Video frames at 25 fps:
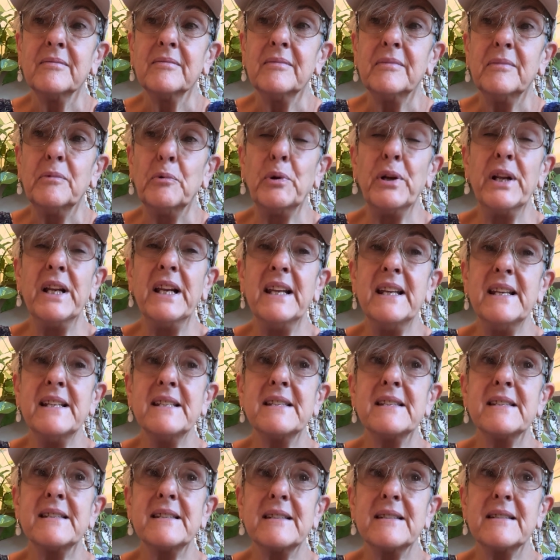
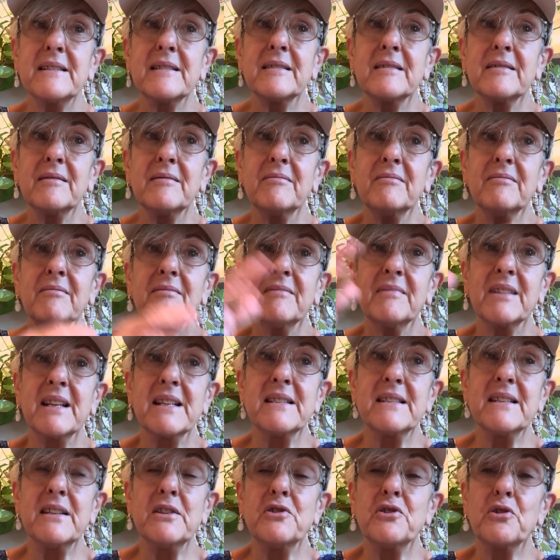Release
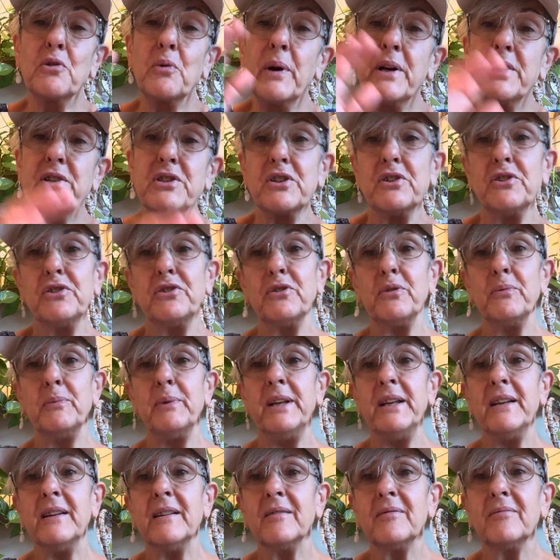this situation to
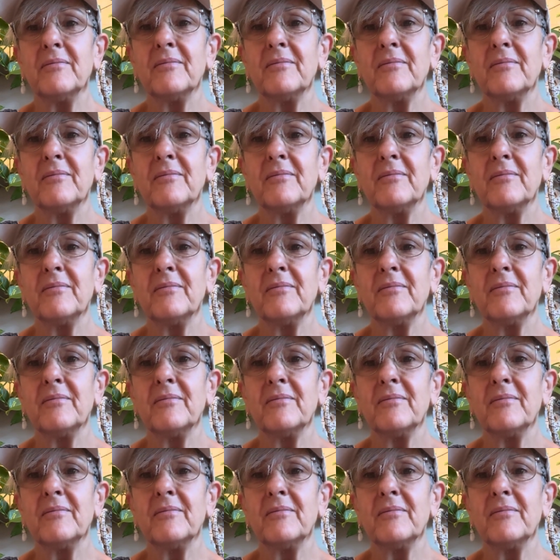me.